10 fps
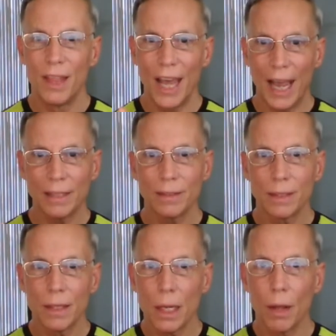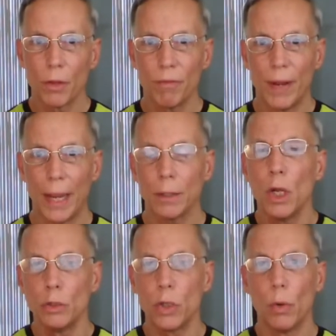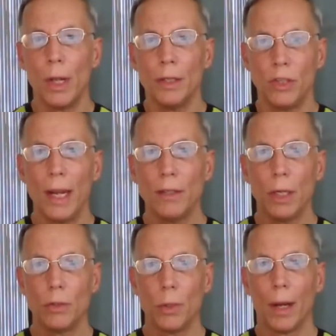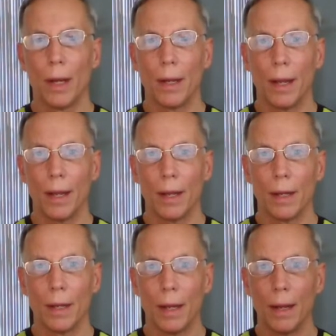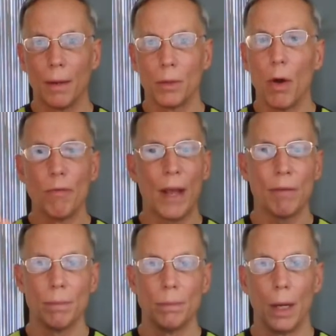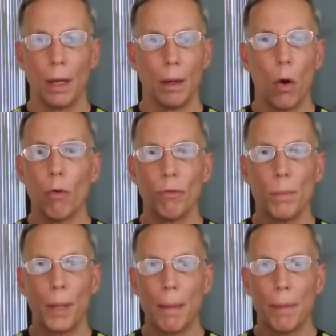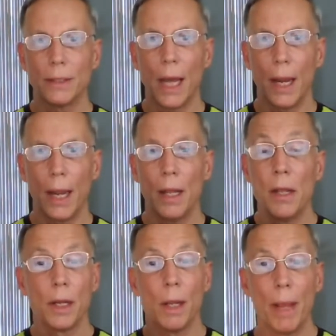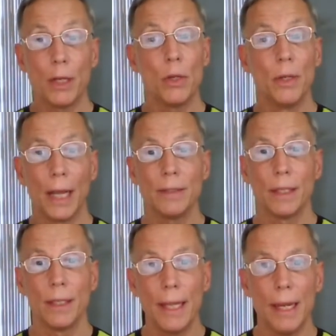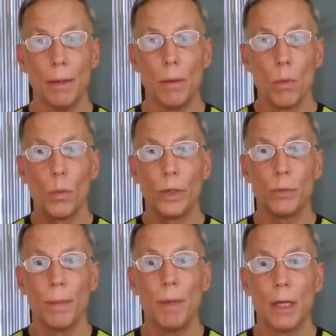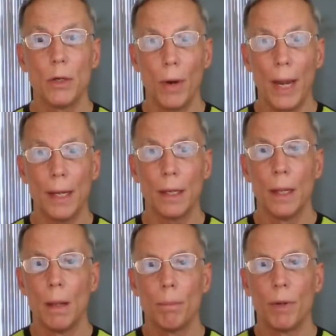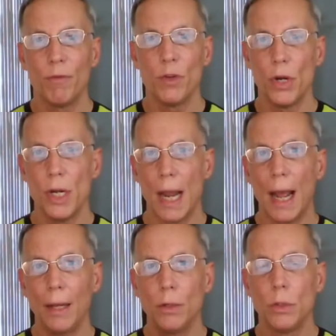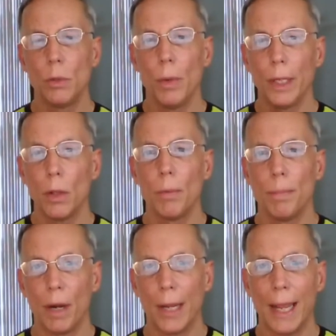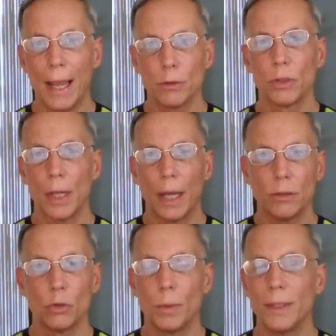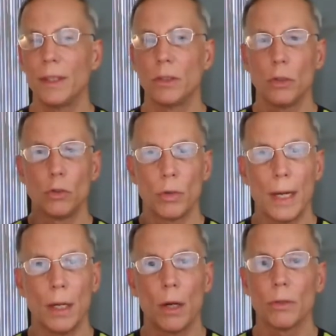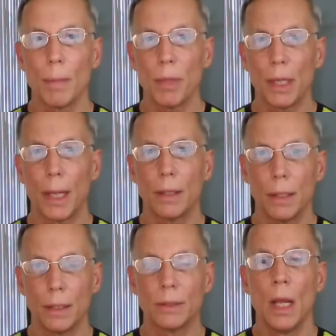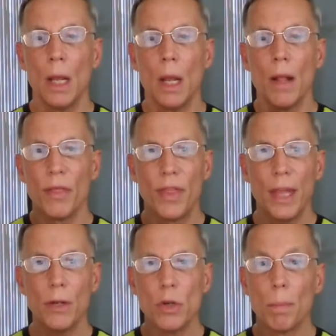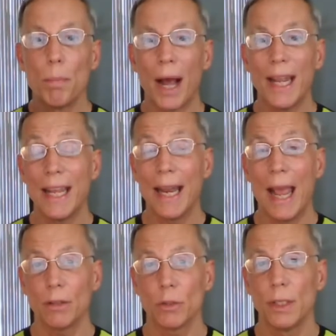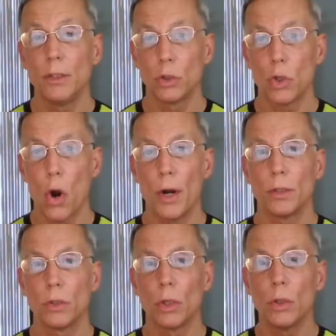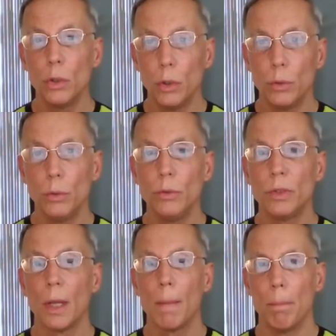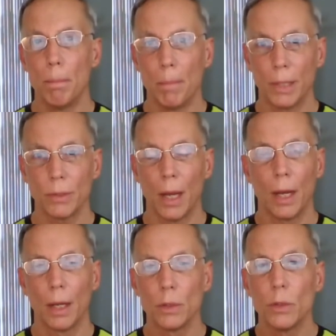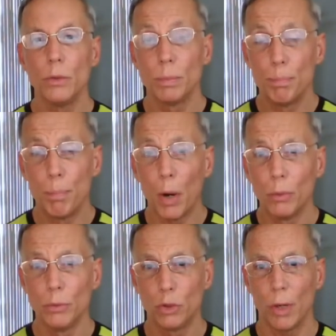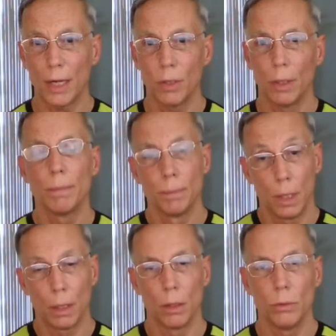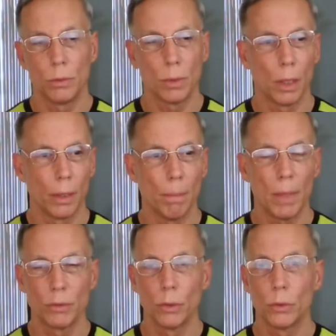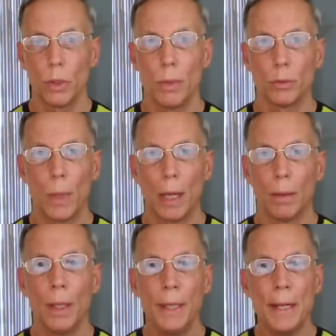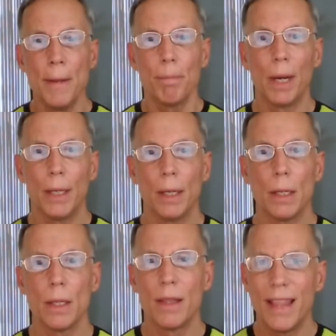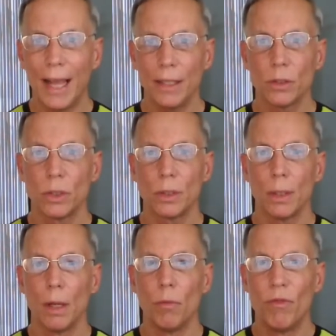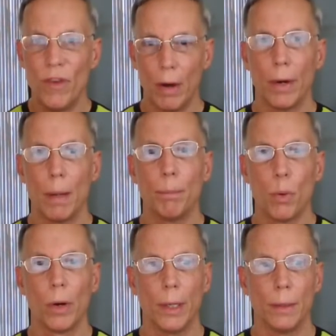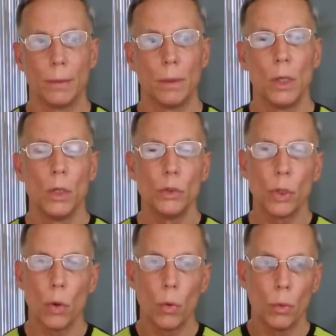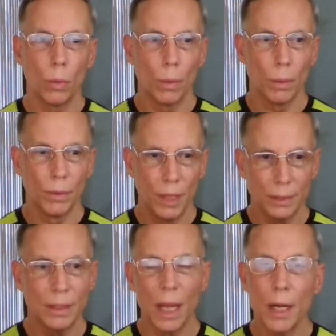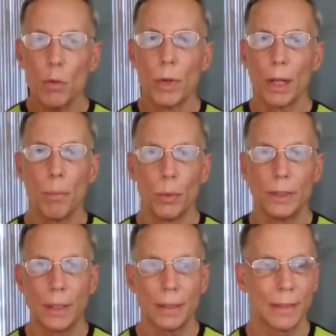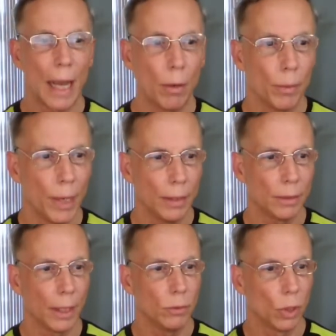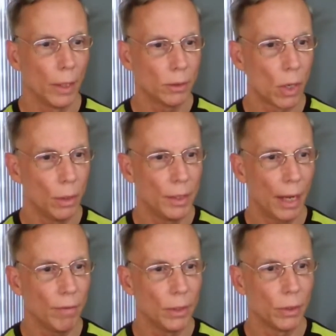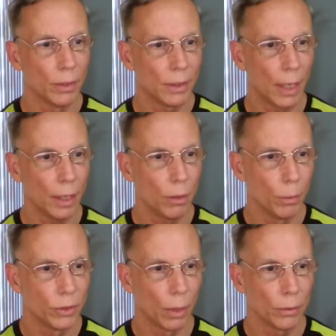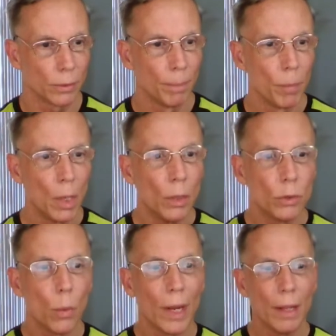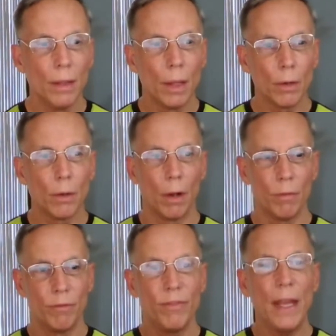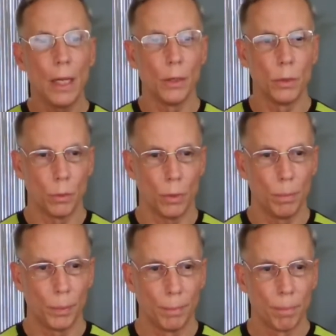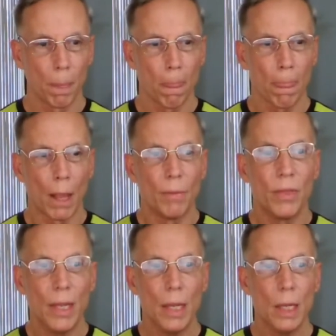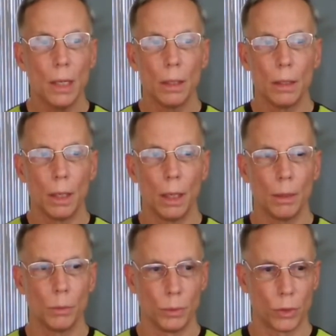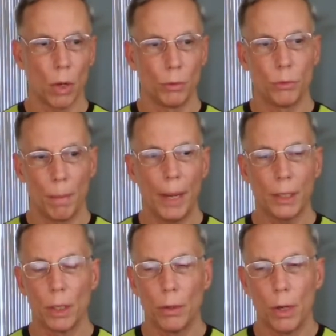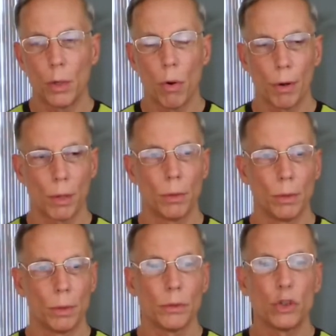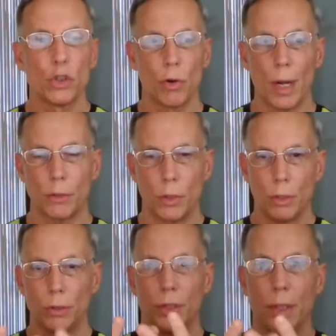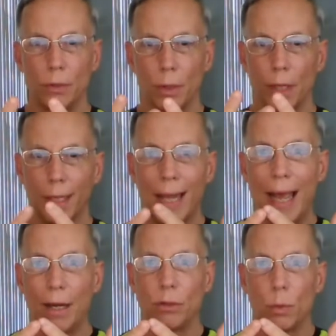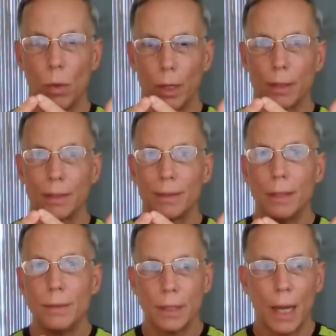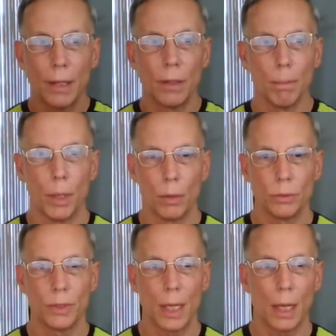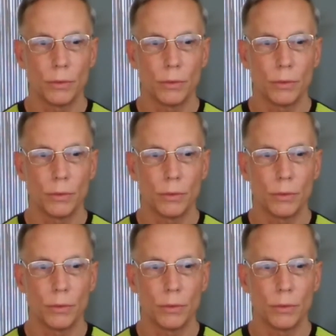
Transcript: That's the other fact. So changing to a, a, a low-fat, uh, whole food, plant-based diet can make you nice and lean, which would be great. But if you're not doing load-bearing exercises, resistance training, or something like this, then your body can actually start to lose uh, lose bone structure. And it can lose a little muscle too as well. But that's very important. So this study really points this out nicely. So let's go dive into the study, the results. So in the vegan group, the uh, what's called trabecular and cortical structures, these are the lattice work that's inside the bones, the